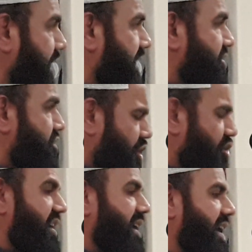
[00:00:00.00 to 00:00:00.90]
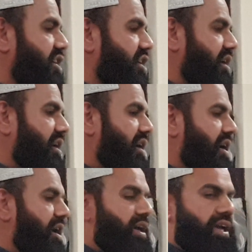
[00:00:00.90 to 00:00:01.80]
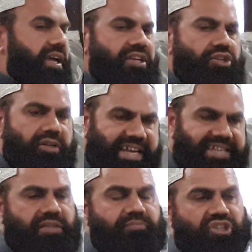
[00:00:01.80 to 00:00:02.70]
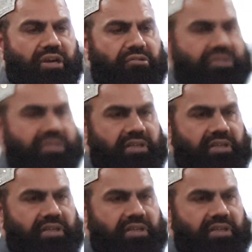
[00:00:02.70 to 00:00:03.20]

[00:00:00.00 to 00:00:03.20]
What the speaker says: is shouting at you and you let him shout,